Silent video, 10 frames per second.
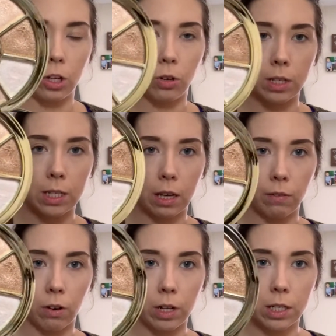you can see I've
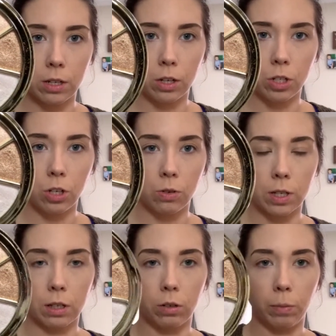already started to use
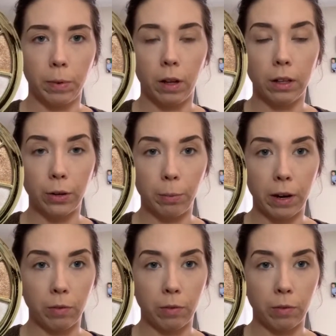a little bit.